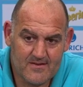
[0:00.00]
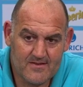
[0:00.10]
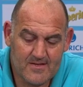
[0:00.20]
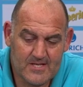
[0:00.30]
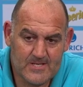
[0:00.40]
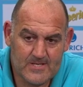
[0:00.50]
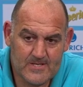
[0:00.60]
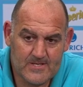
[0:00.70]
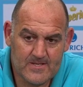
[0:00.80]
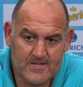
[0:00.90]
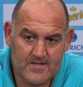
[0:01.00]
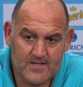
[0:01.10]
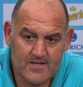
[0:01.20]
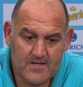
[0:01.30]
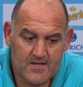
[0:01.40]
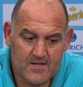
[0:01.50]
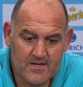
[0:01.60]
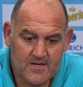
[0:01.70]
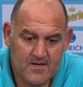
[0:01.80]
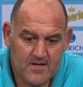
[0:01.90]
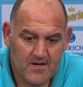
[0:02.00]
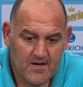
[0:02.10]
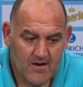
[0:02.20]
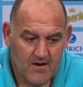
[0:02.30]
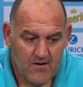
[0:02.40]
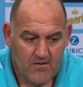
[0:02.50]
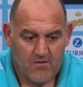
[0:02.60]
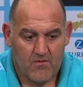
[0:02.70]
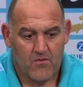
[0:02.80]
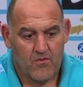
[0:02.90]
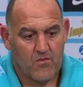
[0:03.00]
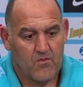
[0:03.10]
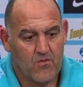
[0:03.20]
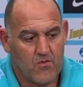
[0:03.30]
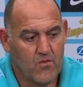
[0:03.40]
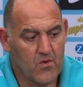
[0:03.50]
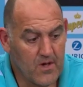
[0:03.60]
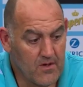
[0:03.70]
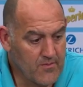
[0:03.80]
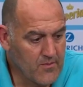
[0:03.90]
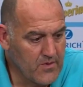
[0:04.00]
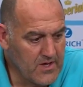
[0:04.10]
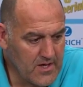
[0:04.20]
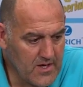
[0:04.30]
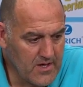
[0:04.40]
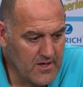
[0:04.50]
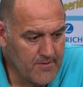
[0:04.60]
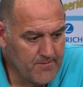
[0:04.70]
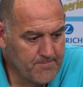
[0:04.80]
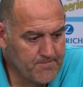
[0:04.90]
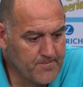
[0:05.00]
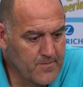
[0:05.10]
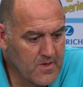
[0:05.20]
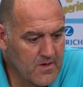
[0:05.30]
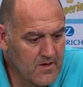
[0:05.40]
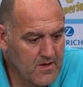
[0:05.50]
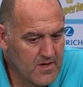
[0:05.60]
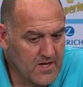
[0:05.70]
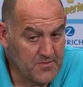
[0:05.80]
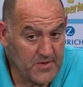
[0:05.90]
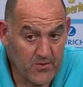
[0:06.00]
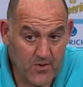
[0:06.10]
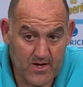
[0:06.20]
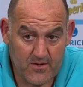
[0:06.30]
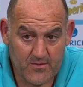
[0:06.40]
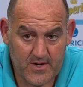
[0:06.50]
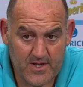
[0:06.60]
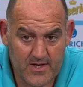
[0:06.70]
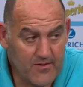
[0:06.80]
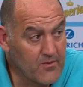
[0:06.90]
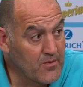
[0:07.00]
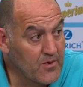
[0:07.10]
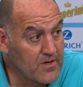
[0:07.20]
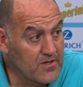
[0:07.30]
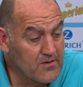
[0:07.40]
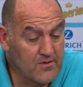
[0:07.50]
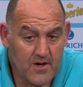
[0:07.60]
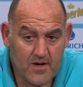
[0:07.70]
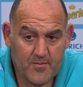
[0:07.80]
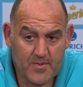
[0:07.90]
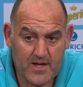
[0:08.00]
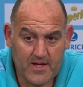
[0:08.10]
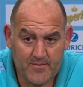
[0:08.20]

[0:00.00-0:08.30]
What, what do you think of his game and his capacity to keep getting better? Well, we it's been a while already that we wanted to uh, play